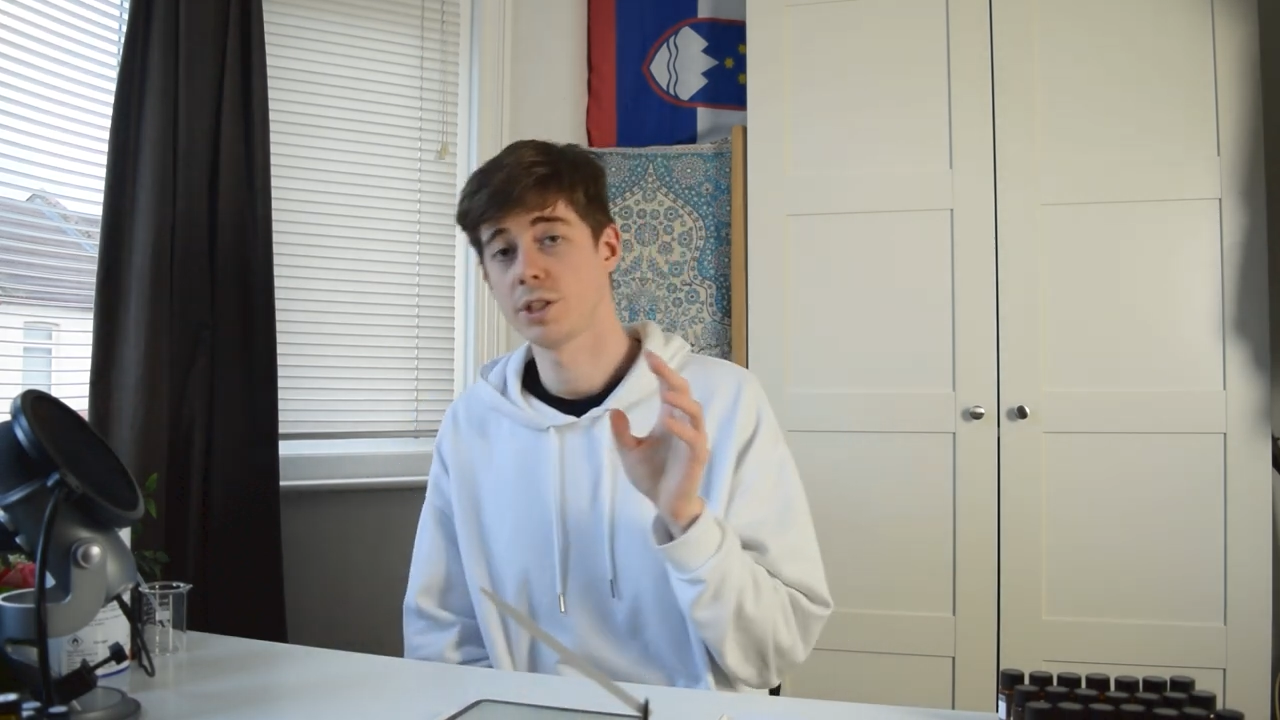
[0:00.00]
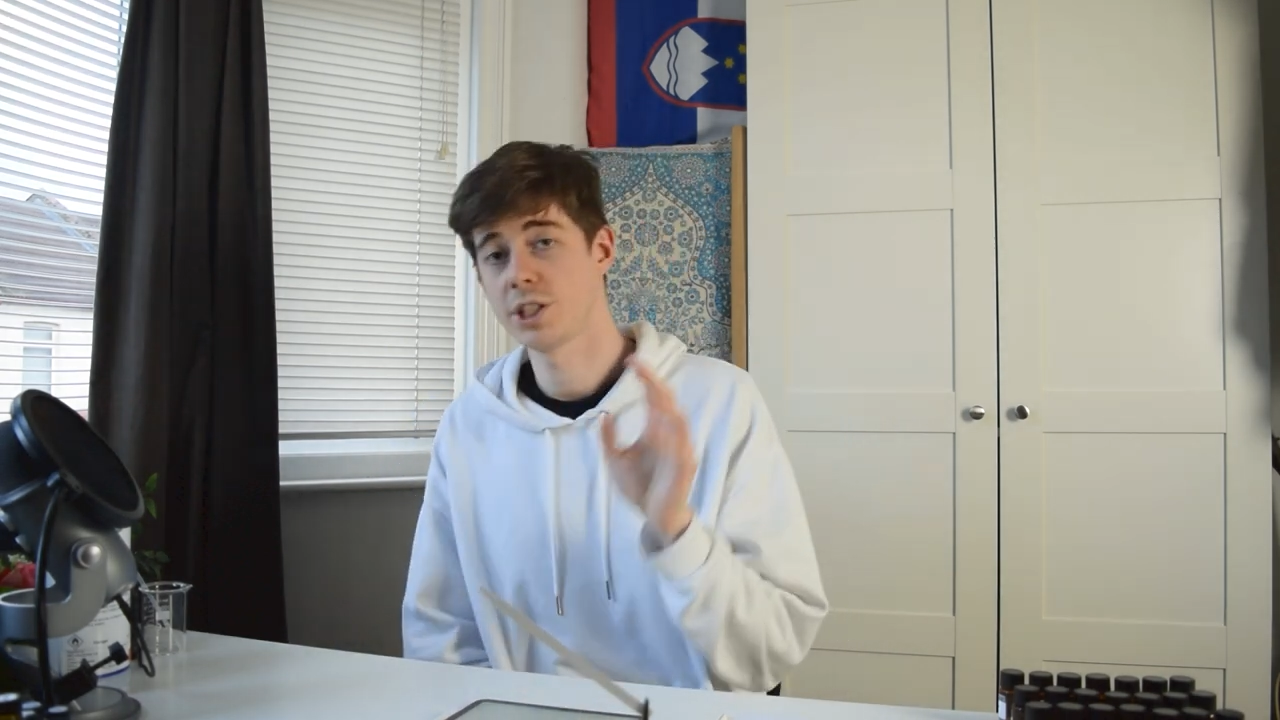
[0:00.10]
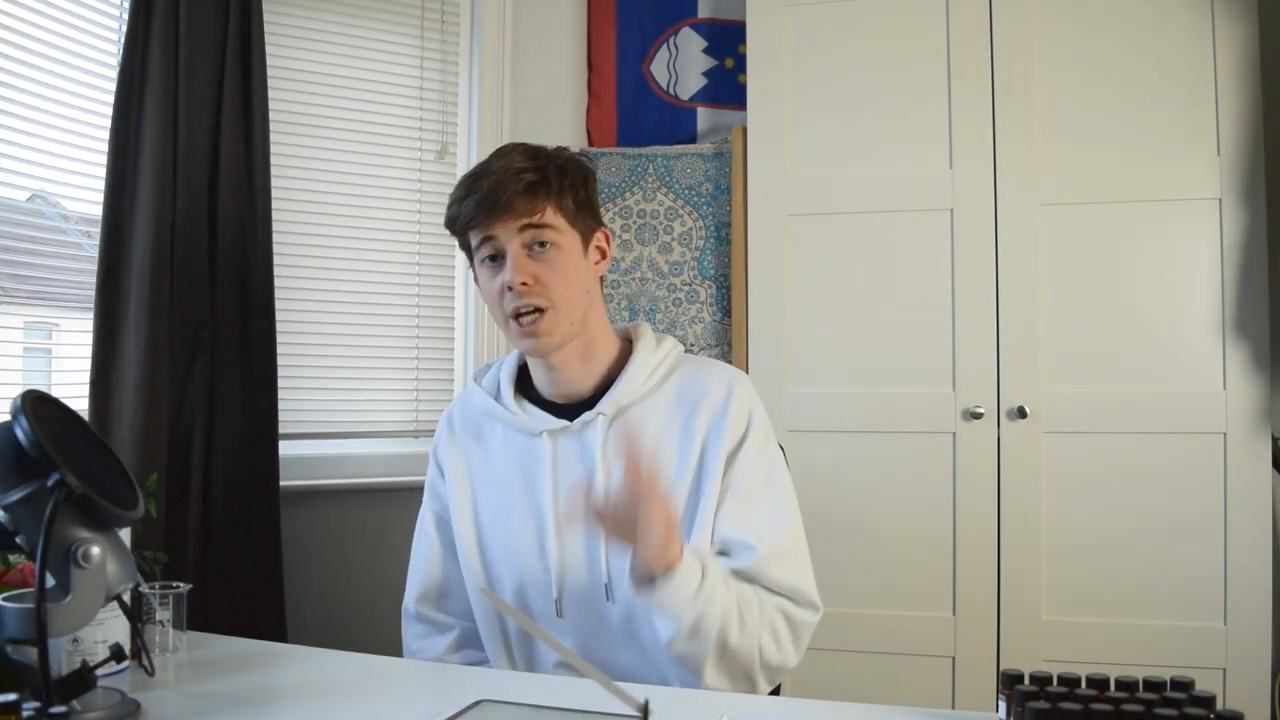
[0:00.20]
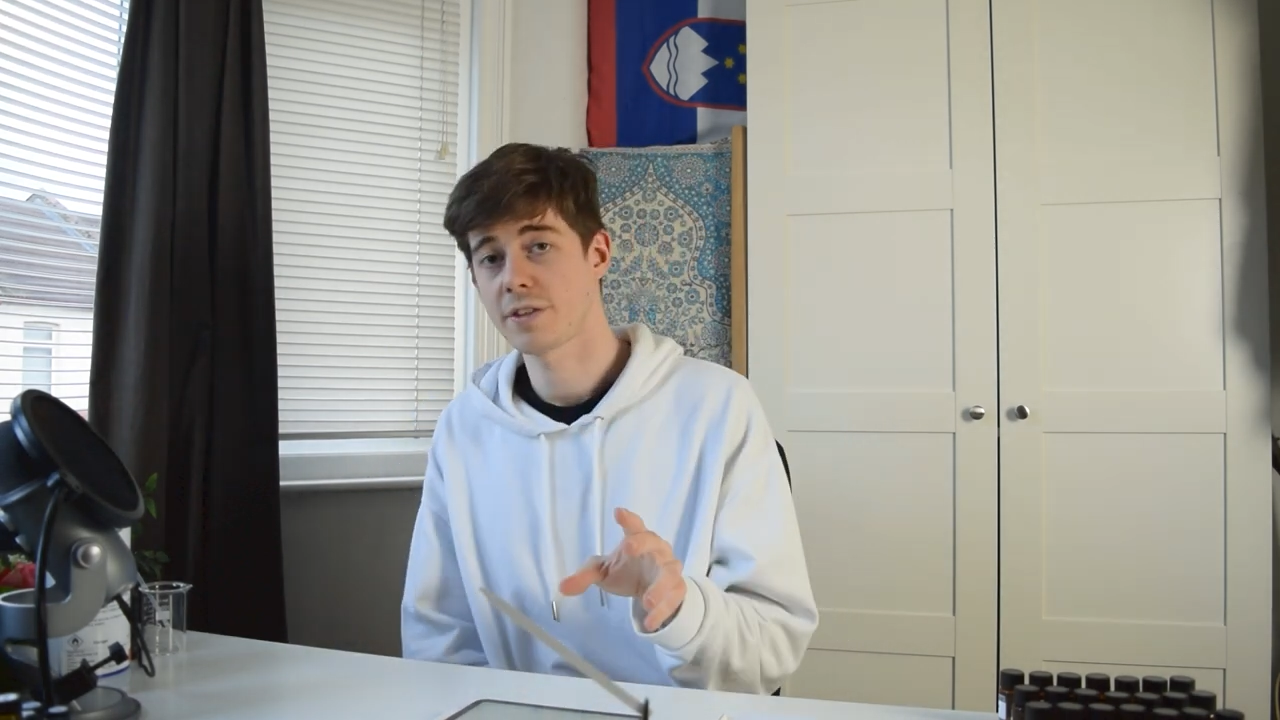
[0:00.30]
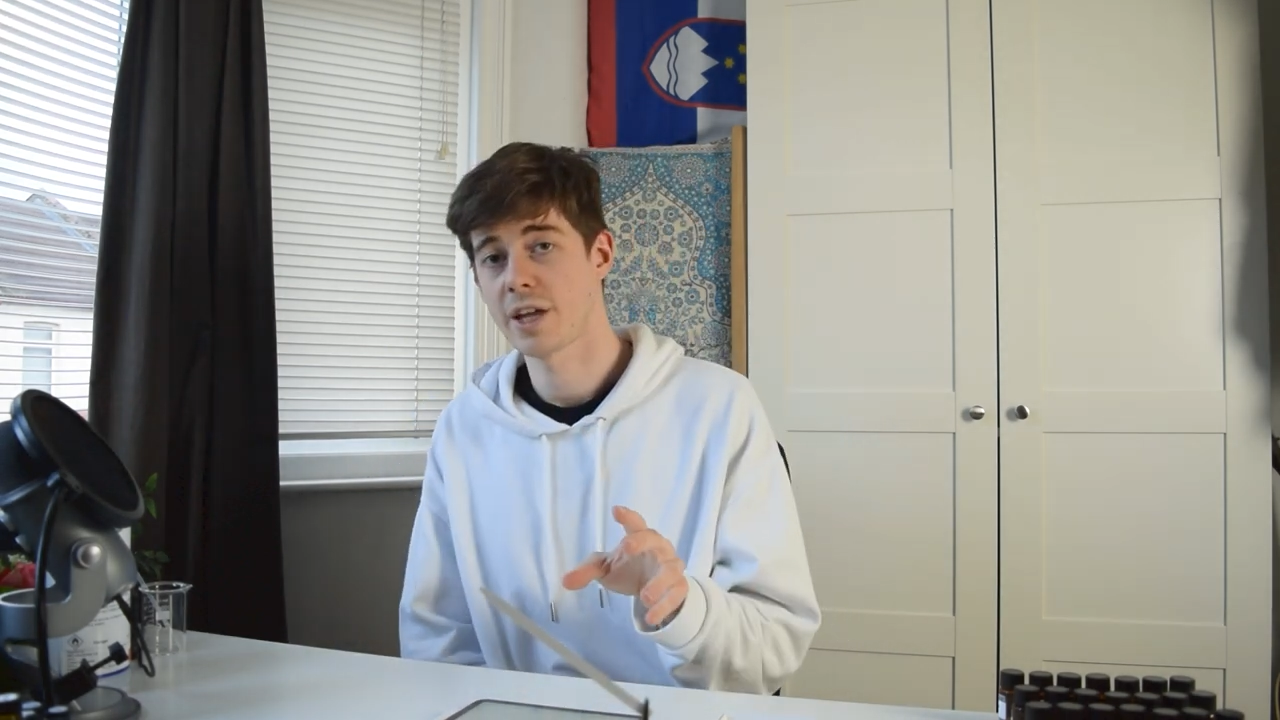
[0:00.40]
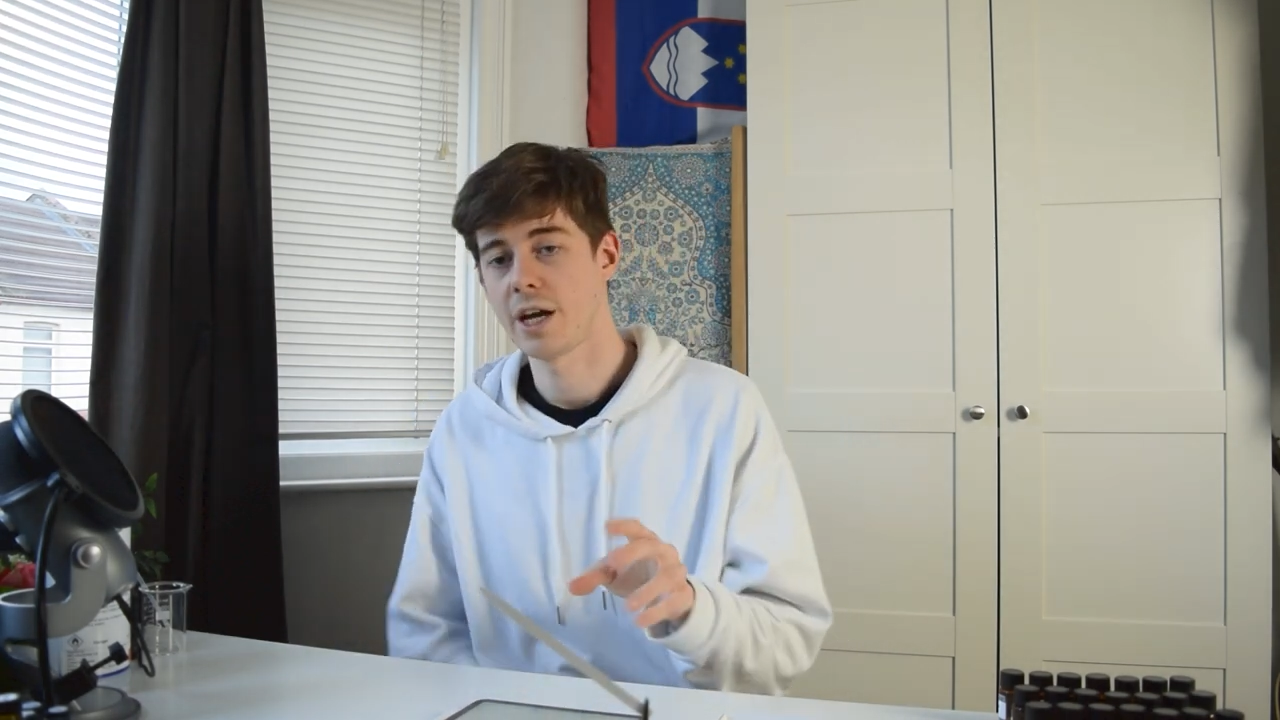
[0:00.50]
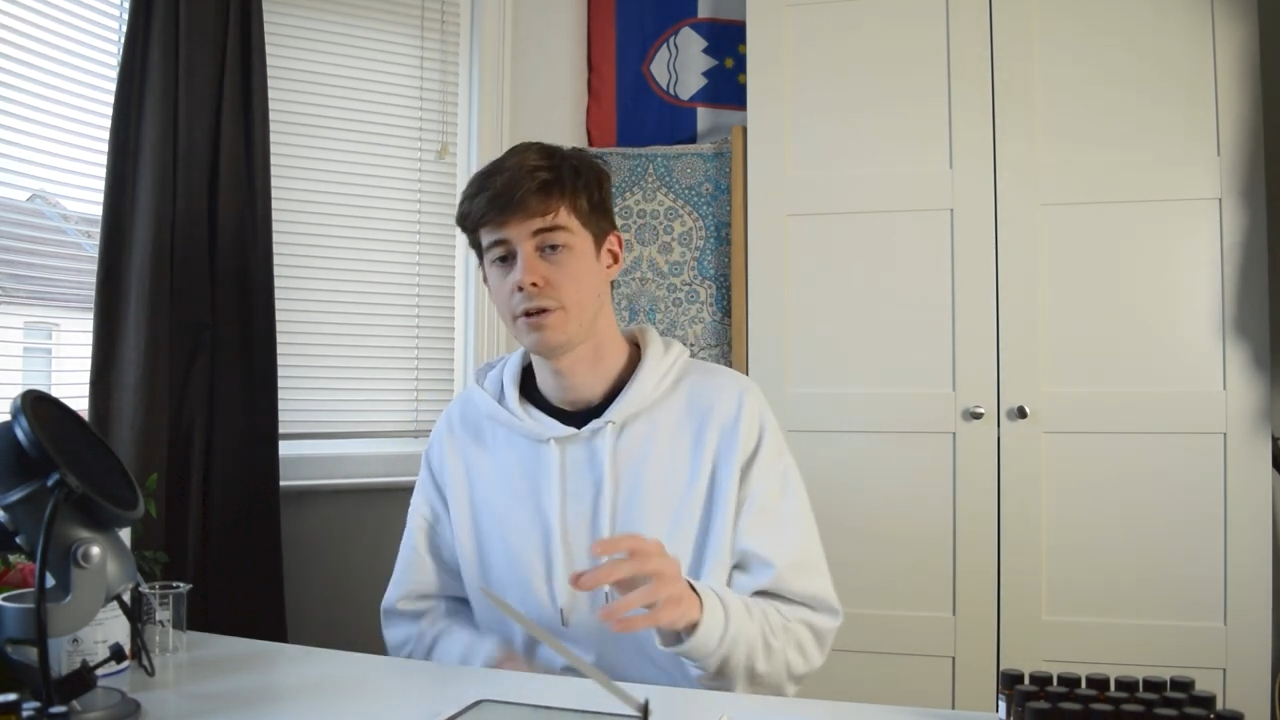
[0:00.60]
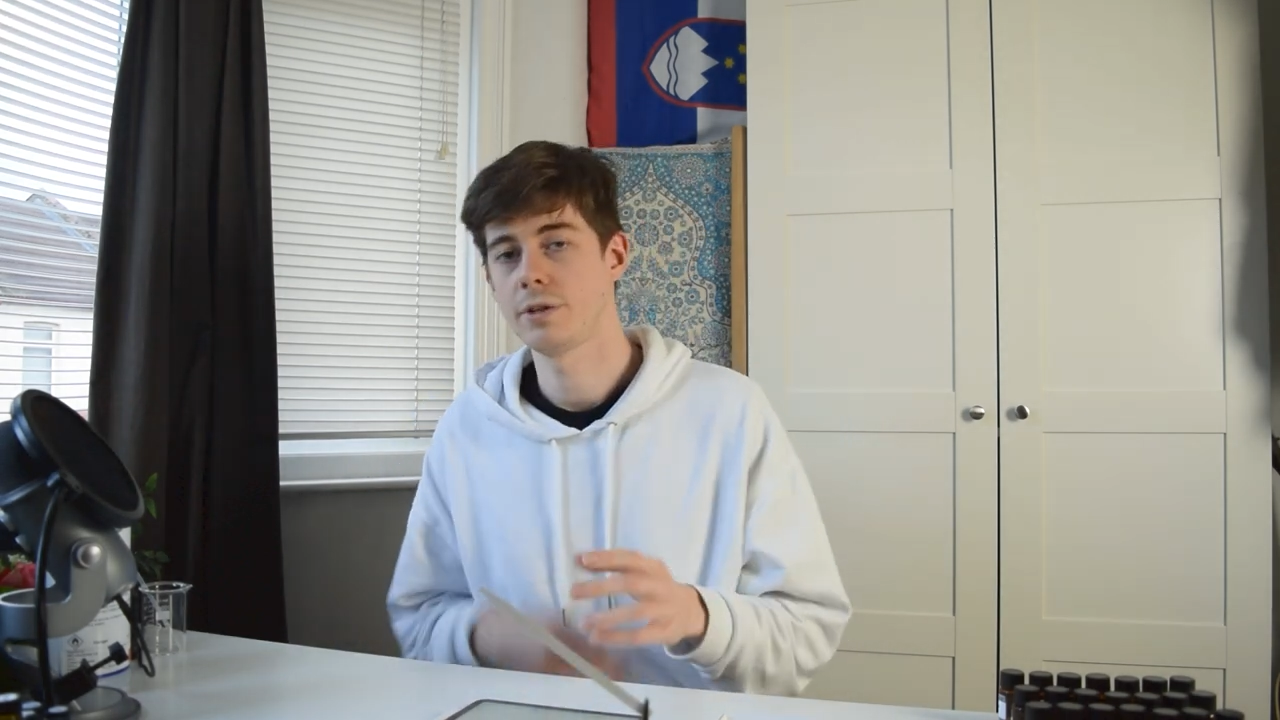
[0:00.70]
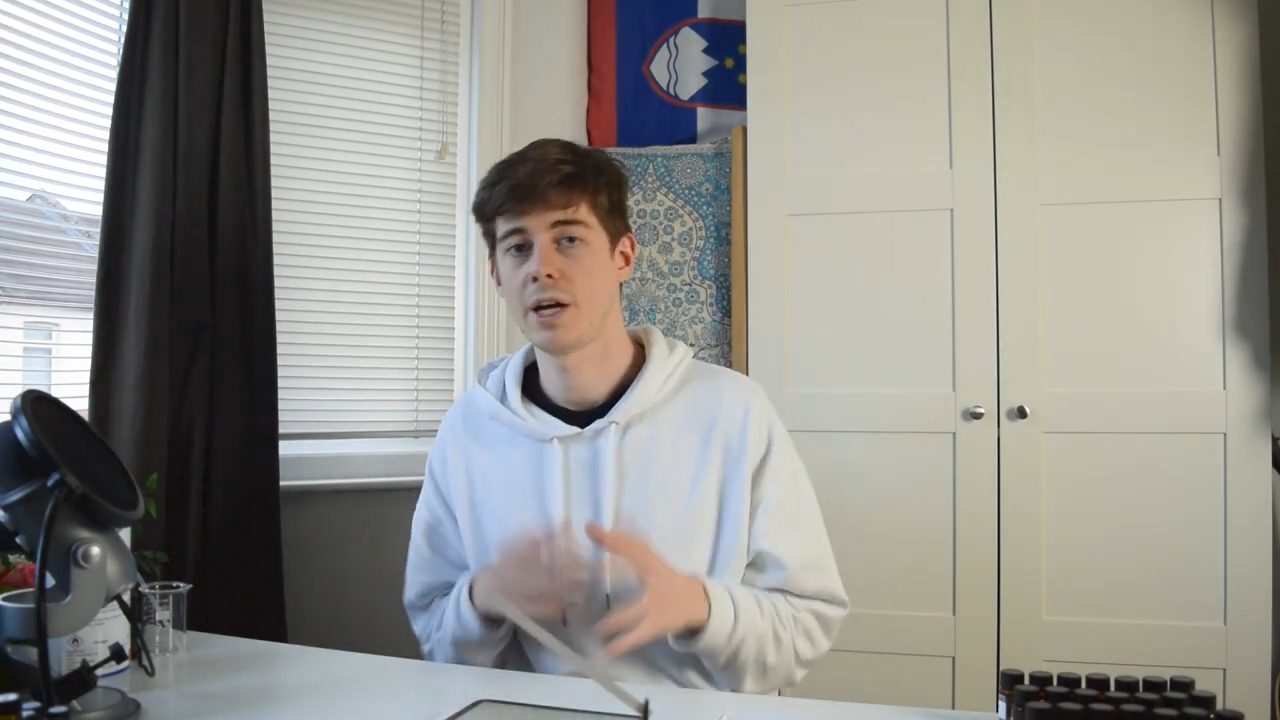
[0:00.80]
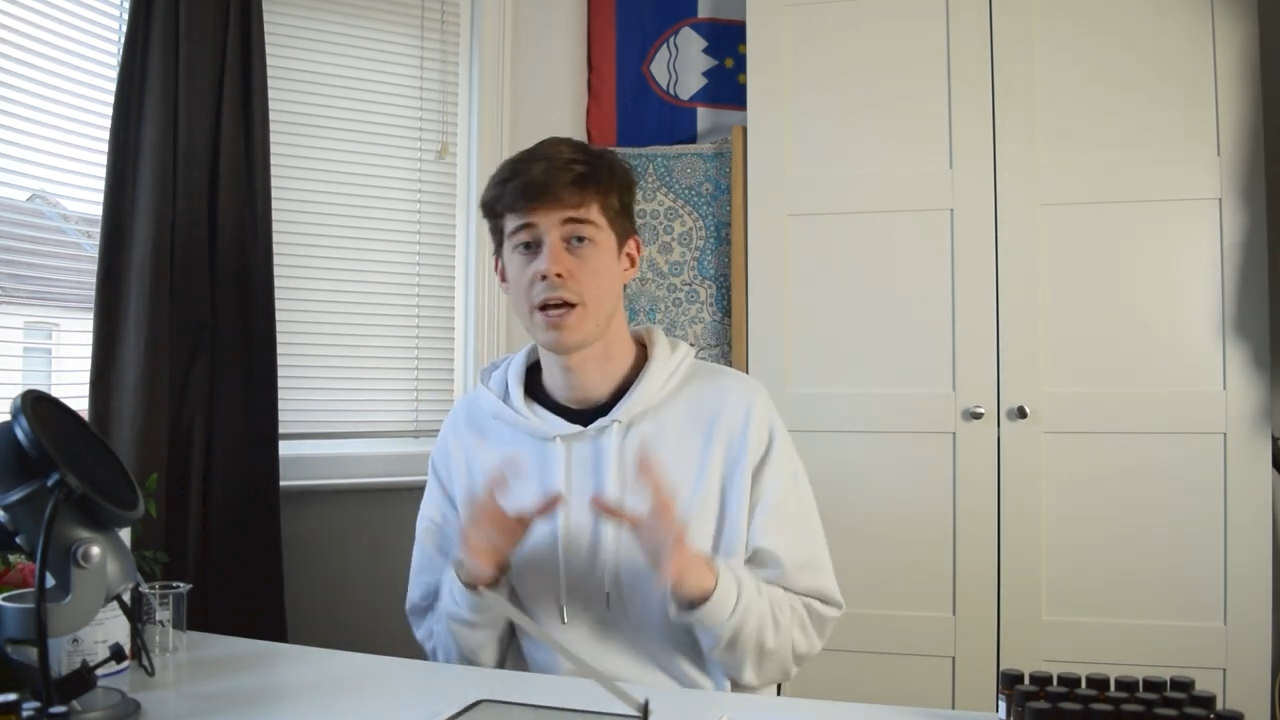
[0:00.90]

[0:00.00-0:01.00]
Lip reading: and check that out.